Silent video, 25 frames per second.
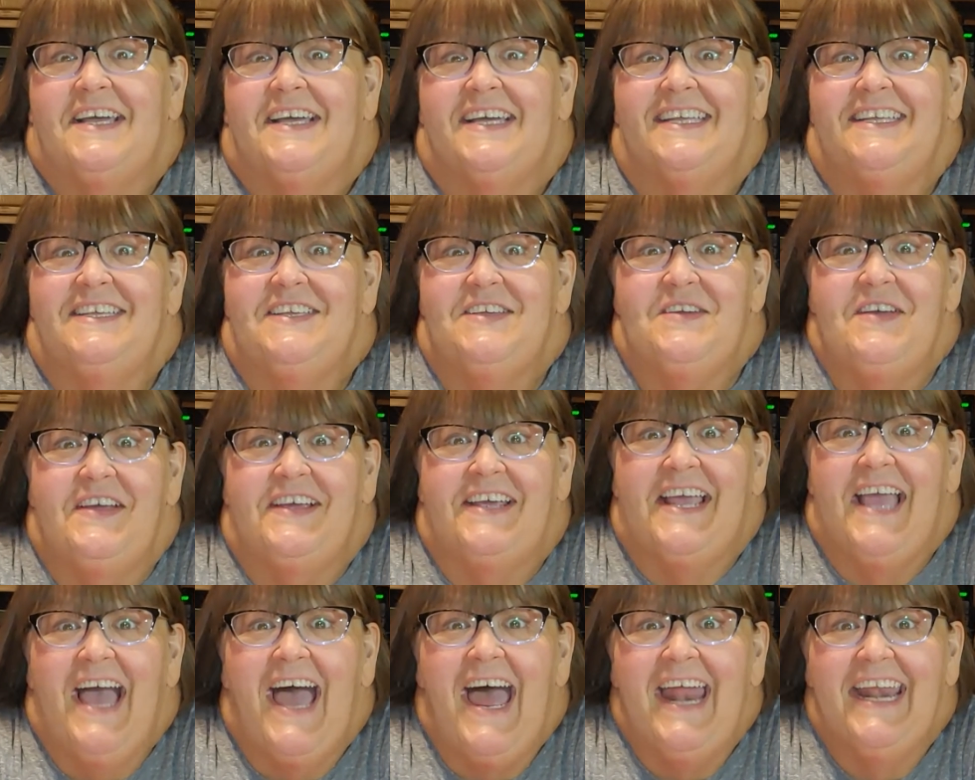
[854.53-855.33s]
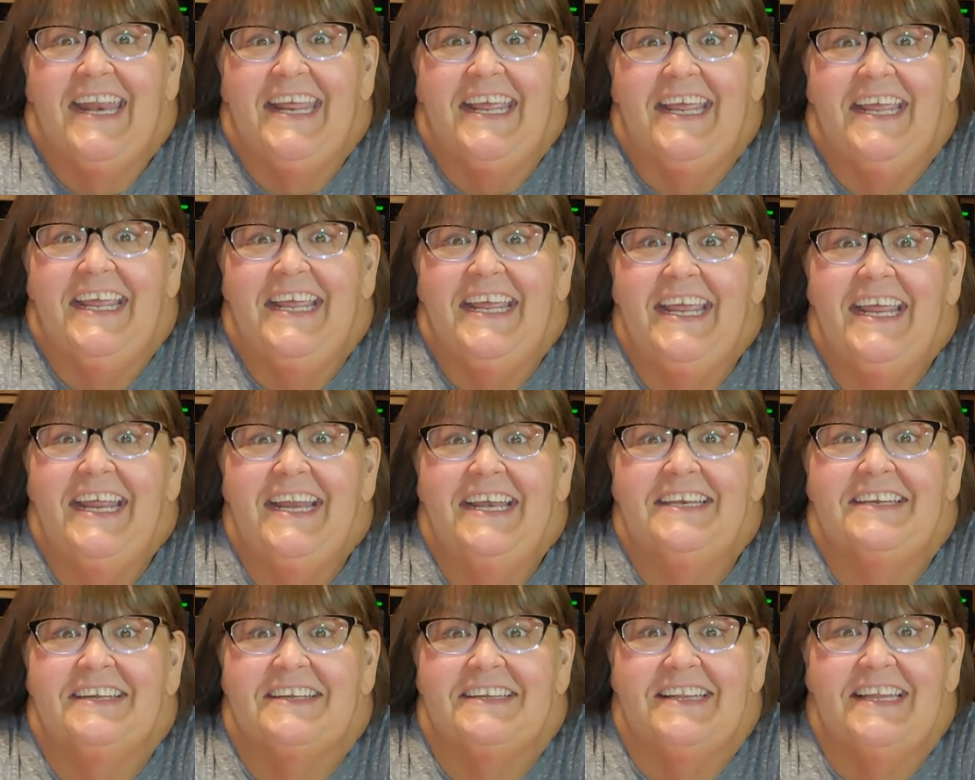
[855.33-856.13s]
You gotta
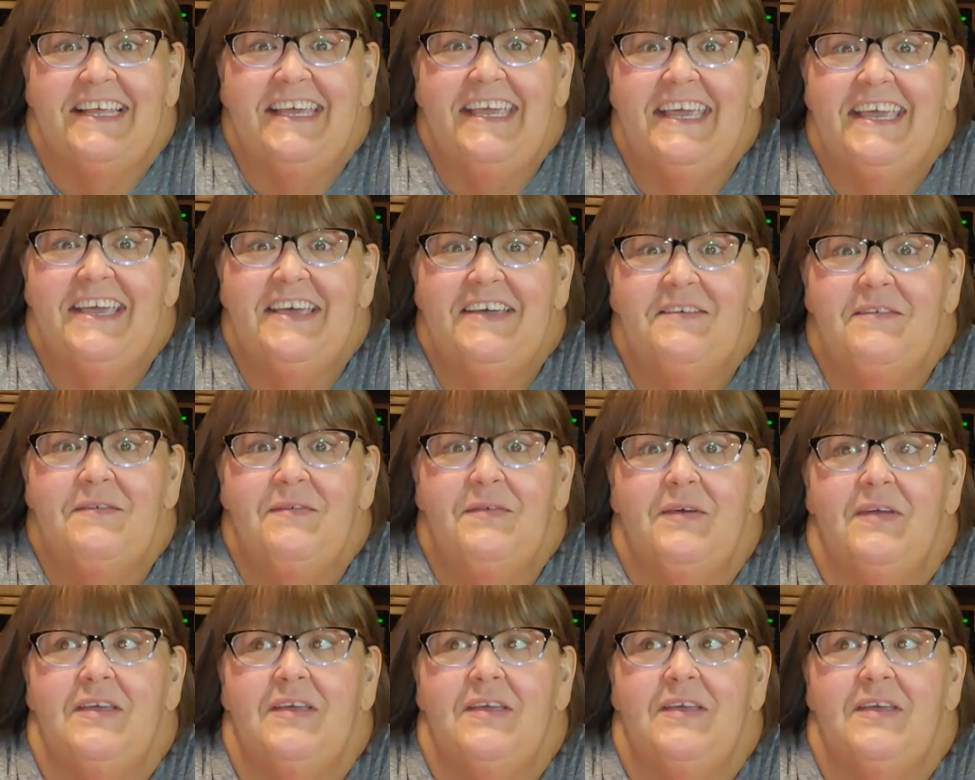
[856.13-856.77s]
eat to live.